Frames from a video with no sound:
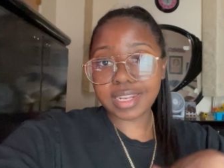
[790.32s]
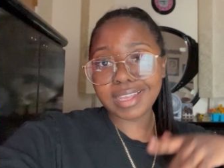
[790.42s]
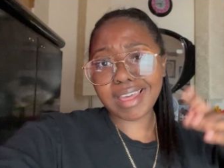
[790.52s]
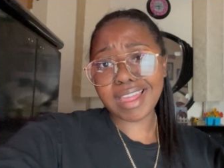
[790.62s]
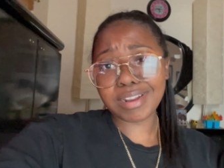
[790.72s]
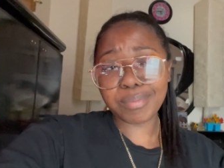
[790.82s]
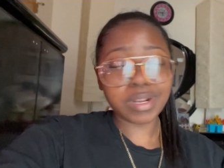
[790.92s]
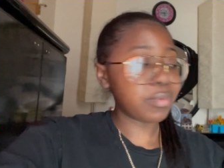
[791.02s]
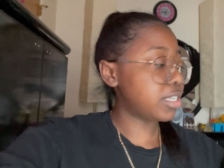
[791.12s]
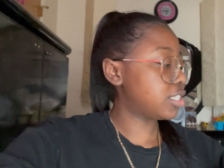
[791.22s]
and kind of
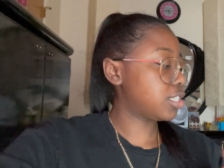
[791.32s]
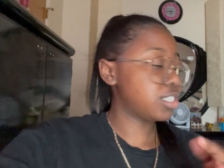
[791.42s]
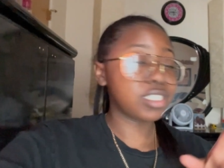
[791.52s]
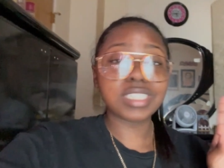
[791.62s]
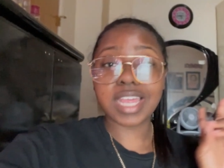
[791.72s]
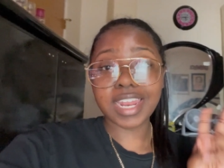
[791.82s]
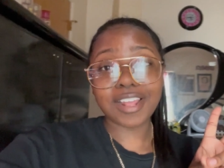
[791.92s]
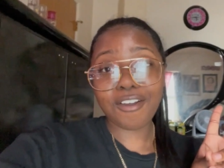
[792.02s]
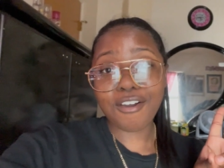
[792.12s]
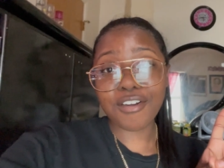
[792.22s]
pretty much
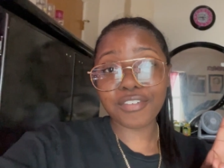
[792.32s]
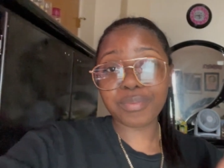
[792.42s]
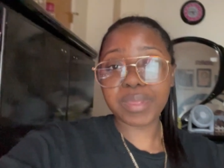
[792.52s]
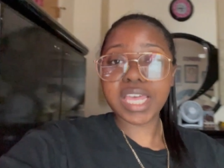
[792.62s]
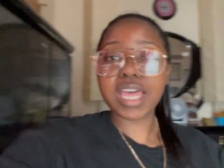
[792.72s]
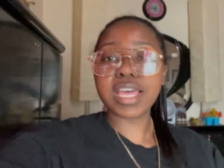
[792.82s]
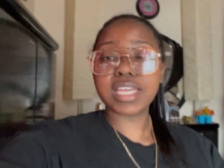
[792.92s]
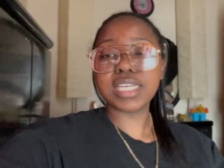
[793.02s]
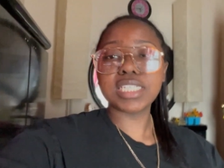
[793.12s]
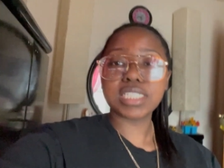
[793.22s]
signing off
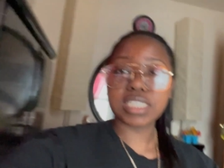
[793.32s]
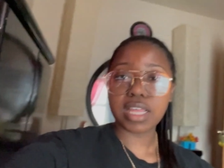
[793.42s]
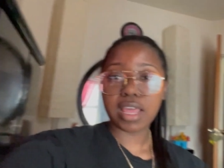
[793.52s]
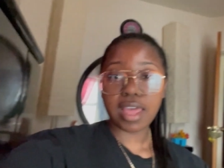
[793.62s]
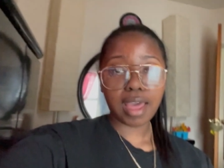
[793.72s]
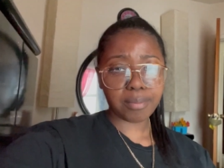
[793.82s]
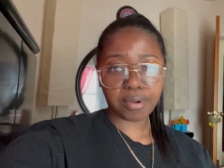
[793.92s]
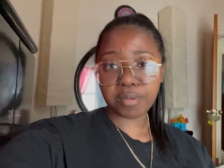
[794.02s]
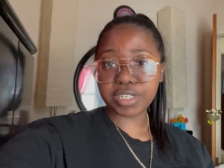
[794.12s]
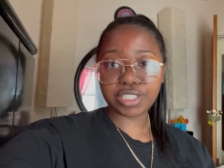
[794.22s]
because I
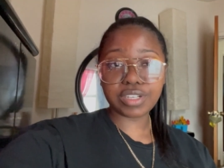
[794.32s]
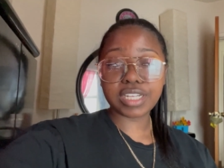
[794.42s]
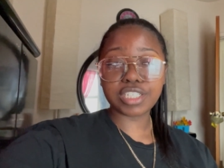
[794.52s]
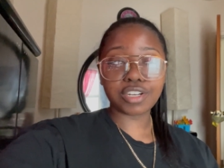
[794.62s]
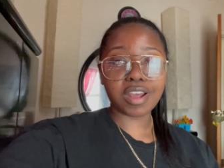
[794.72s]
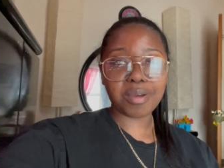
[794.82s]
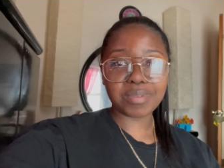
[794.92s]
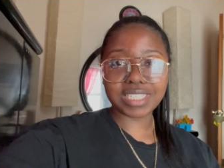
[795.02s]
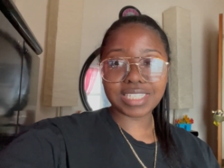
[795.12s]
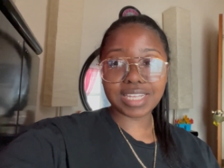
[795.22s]
promise you guys, you're not
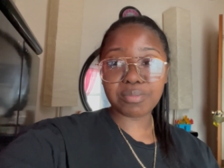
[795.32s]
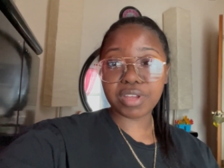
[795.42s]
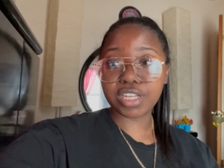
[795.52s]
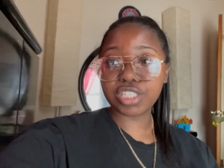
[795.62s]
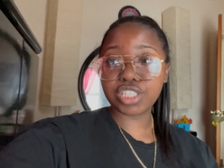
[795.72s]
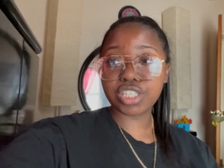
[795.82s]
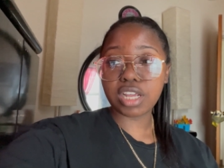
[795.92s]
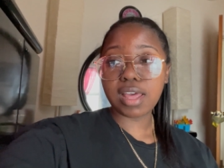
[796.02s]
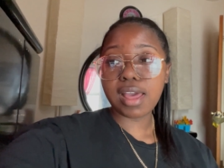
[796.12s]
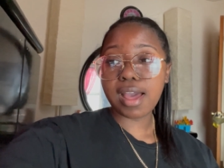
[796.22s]
missing much.
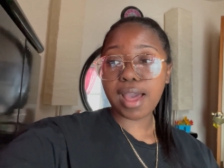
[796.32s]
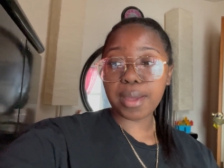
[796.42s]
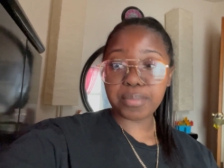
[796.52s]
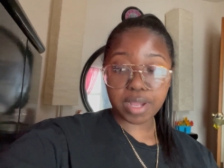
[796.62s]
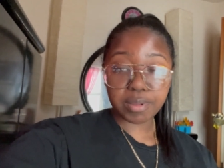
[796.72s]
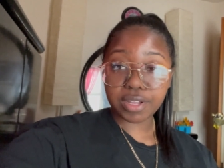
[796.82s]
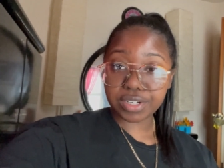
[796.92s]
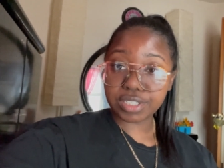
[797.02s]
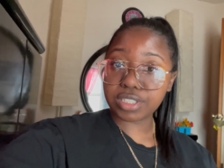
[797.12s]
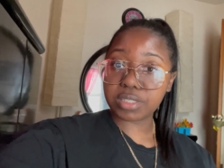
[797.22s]
I'm probably
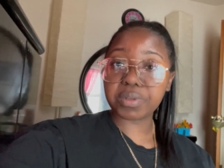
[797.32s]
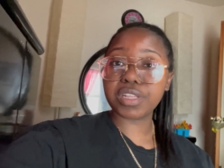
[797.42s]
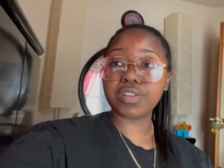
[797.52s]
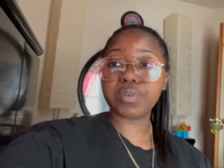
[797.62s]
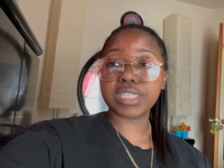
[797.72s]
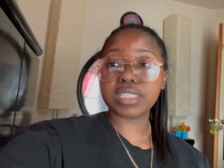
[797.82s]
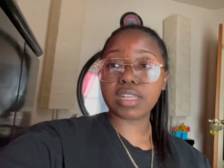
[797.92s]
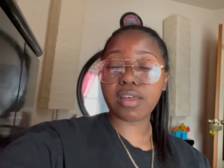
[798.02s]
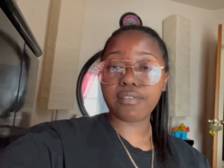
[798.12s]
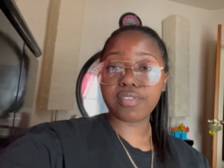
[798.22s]
going to spend the rest
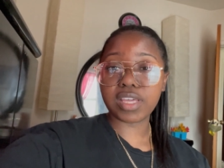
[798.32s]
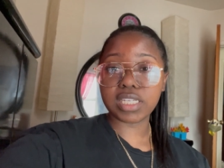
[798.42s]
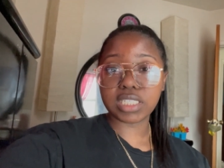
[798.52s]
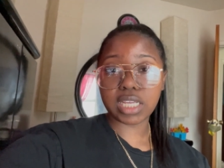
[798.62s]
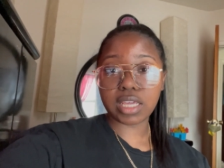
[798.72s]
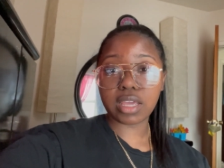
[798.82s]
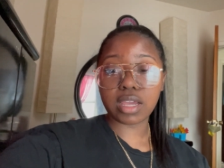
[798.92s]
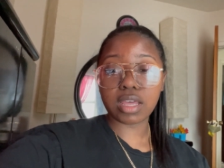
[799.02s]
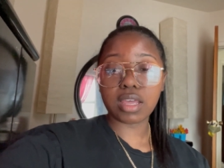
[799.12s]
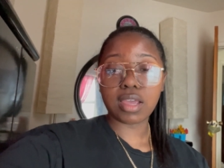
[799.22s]
of the
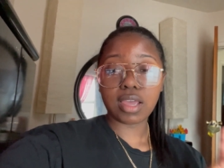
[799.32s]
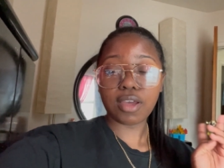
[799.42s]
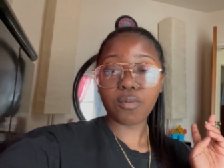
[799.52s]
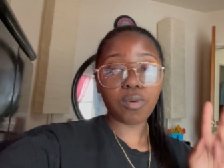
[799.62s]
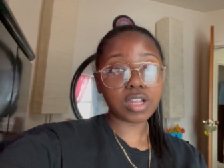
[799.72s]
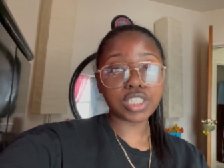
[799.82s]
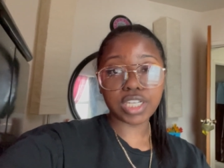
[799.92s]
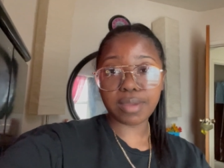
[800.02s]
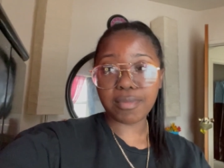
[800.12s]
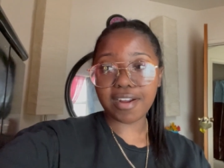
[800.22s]
day
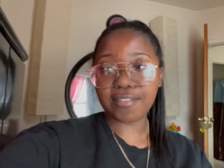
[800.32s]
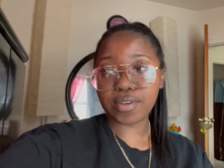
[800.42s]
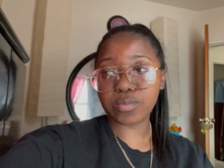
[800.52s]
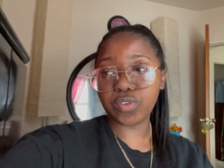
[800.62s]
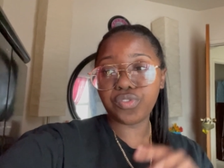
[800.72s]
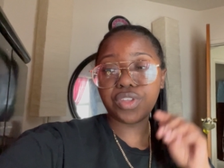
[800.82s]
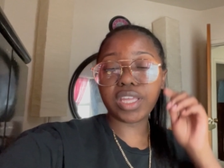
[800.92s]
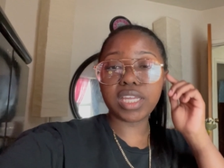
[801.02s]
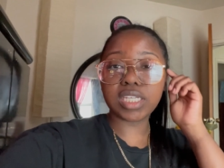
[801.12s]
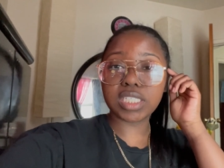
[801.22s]
watching Marvel
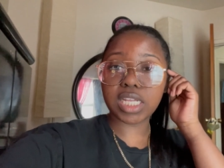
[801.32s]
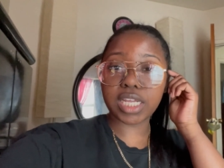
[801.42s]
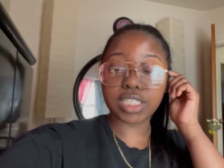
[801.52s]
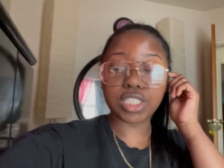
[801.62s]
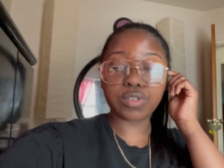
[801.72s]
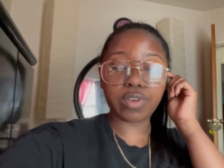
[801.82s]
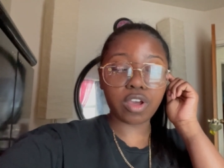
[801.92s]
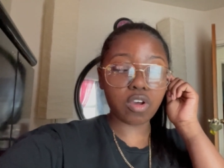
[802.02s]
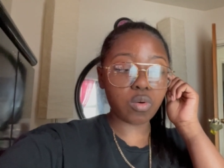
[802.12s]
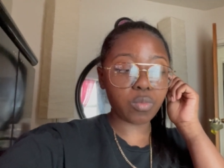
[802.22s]
movies and doing
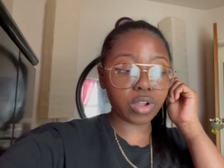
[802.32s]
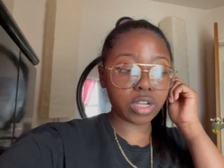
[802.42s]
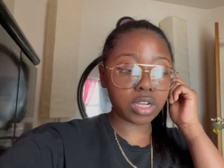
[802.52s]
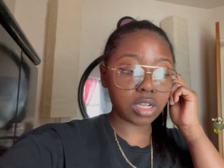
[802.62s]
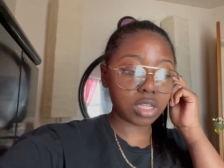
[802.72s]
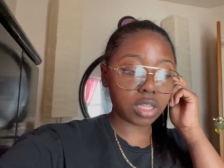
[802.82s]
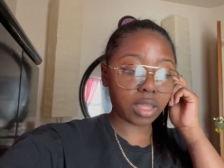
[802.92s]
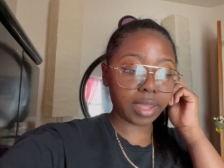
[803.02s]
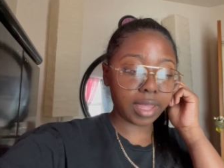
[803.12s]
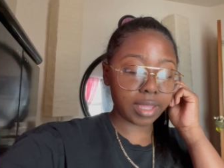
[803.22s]
homework.
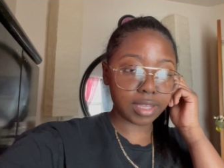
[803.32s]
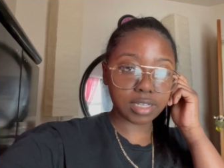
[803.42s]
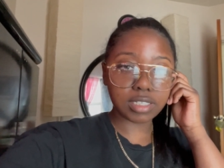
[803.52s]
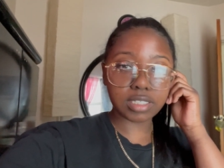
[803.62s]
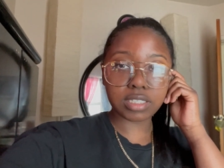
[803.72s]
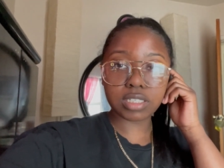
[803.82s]
And